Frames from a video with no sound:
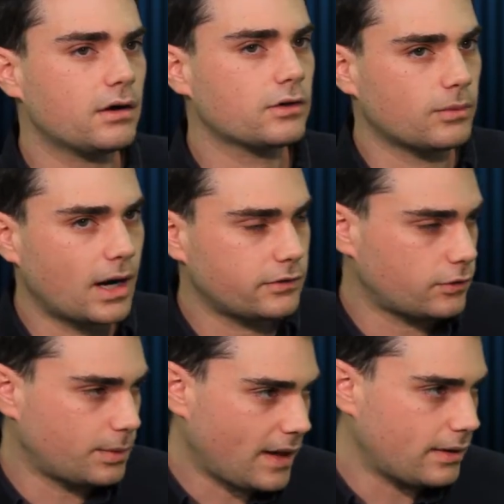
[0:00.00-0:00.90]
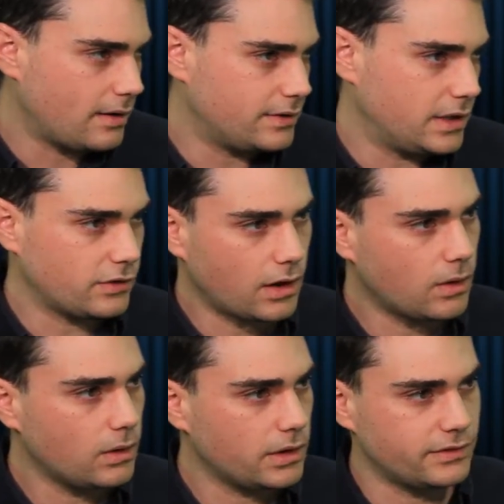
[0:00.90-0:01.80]
characterize us without evidence. Our
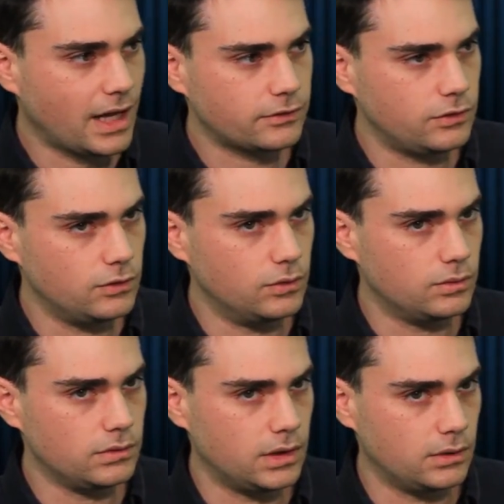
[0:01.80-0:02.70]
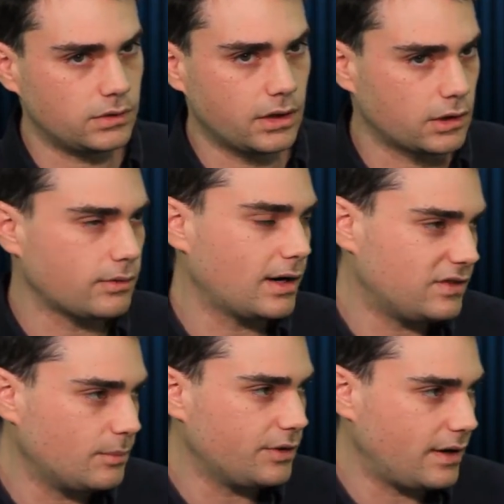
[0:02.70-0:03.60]
goal is not to, characterize
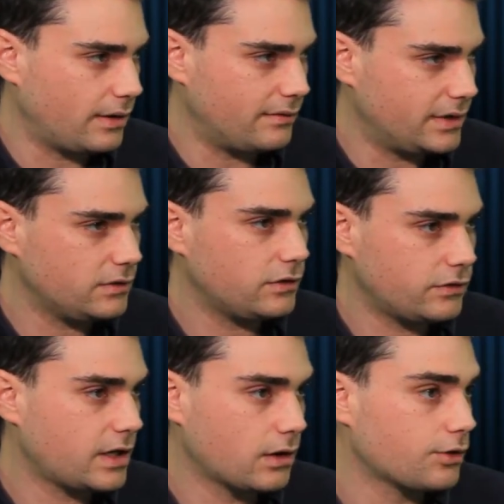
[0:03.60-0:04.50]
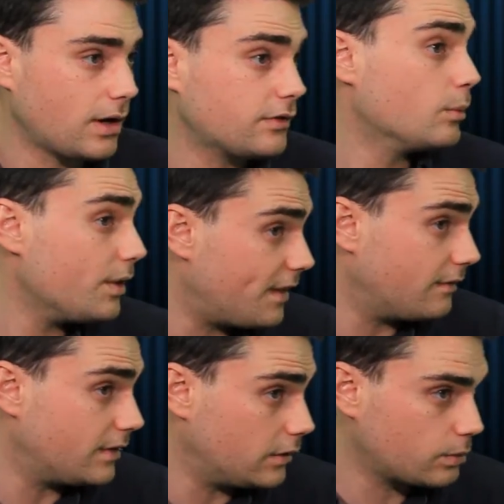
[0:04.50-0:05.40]
them without evidence. It's to characterize them with
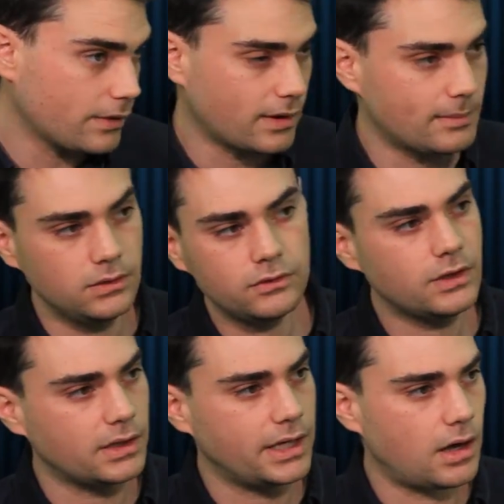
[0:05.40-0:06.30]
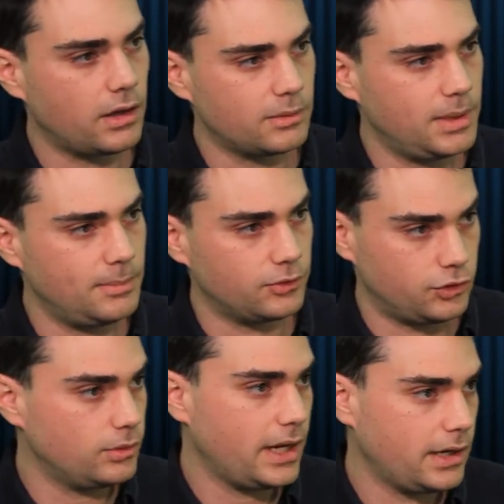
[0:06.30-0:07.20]
evidence. Whether I'm at UCLA calling people
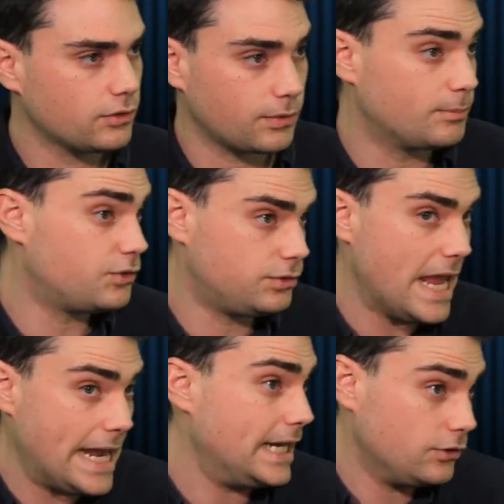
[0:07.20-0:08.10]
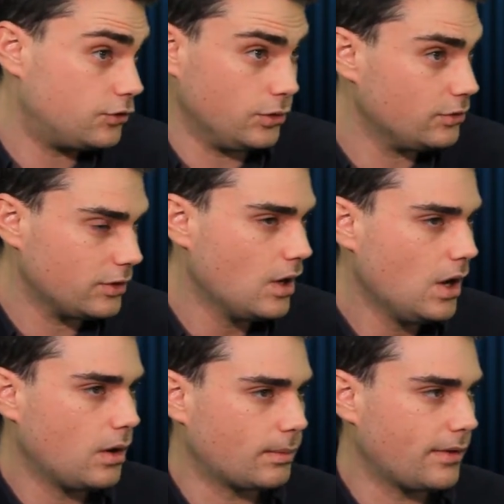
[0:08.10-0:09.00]
Jew haters for hating Jews,
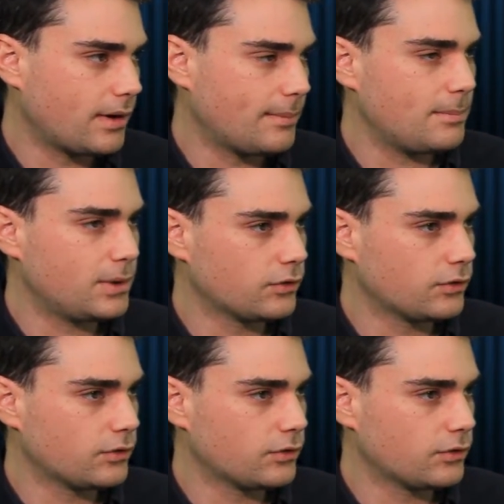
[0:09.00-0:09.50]
or whether I'm on Piers